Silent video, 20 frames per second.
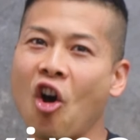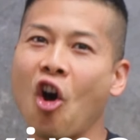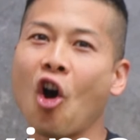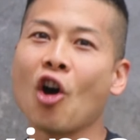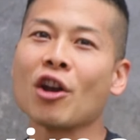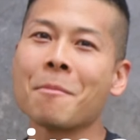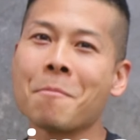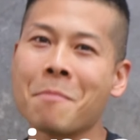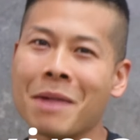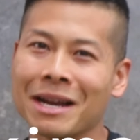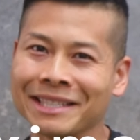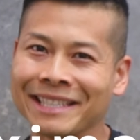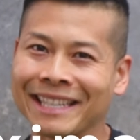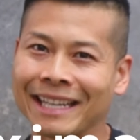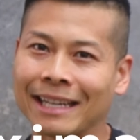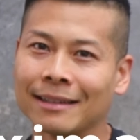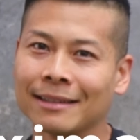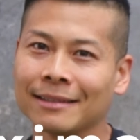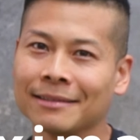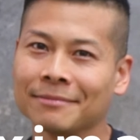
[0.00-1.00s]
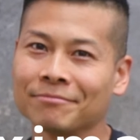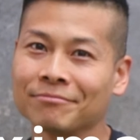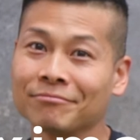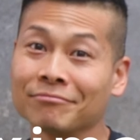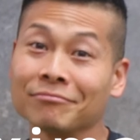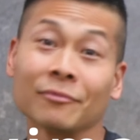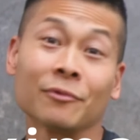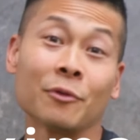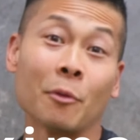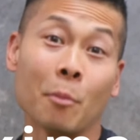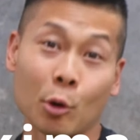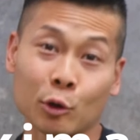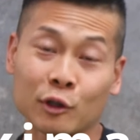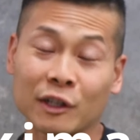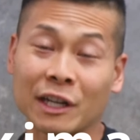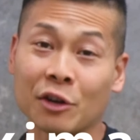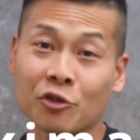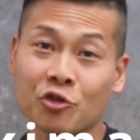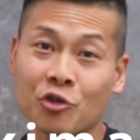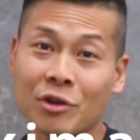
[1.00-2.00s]
on a Monday. For most
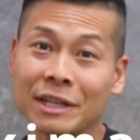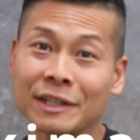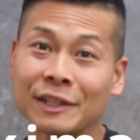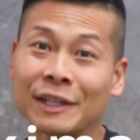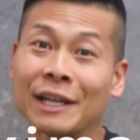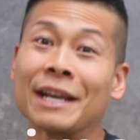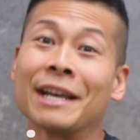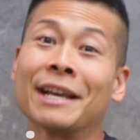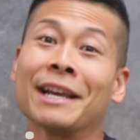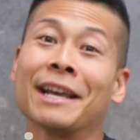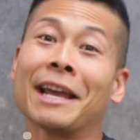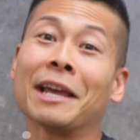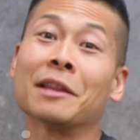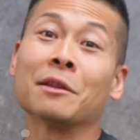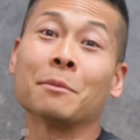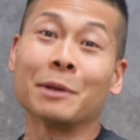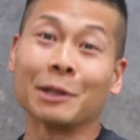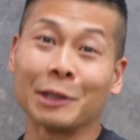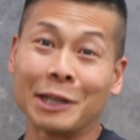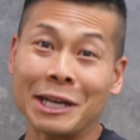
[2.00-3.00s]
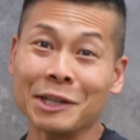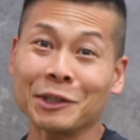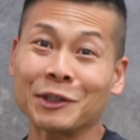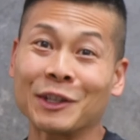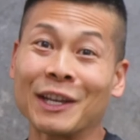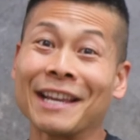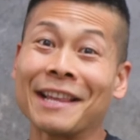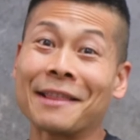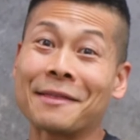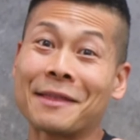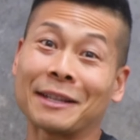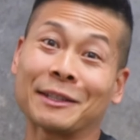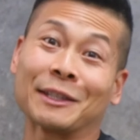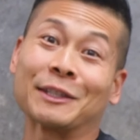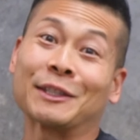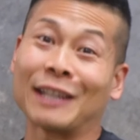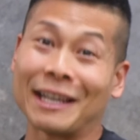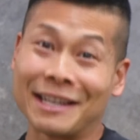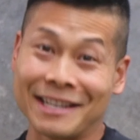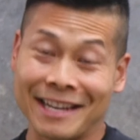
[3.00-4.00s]
countries in the Middle East, that's a
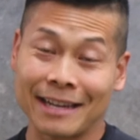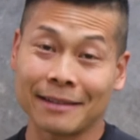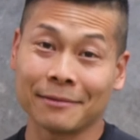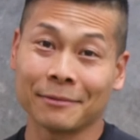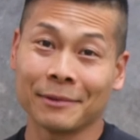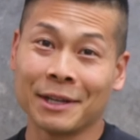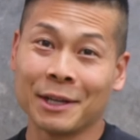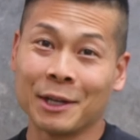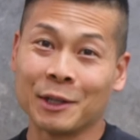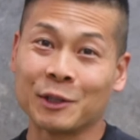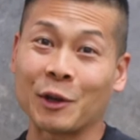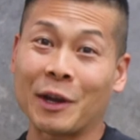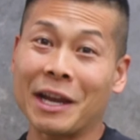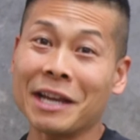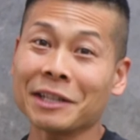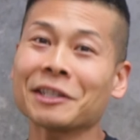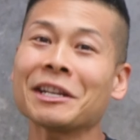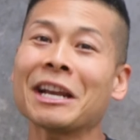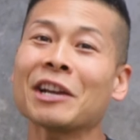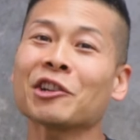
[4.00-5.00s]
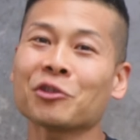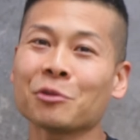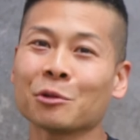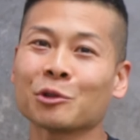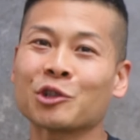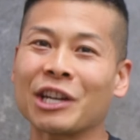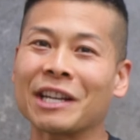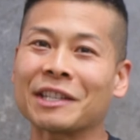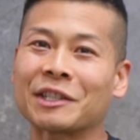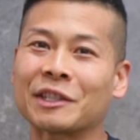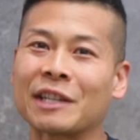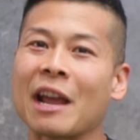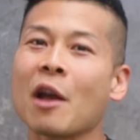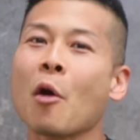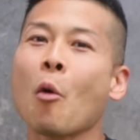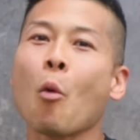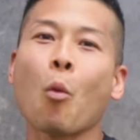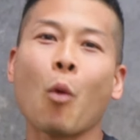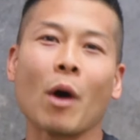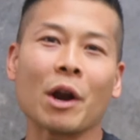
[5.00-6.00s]
Sunday. So International Chest Day,
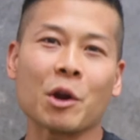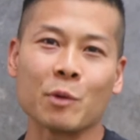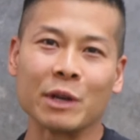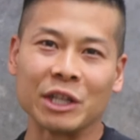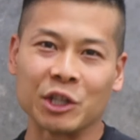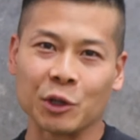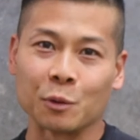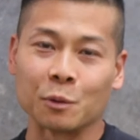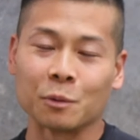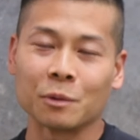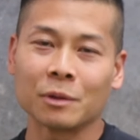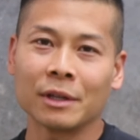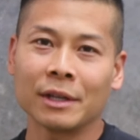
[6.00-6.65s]
what do we do?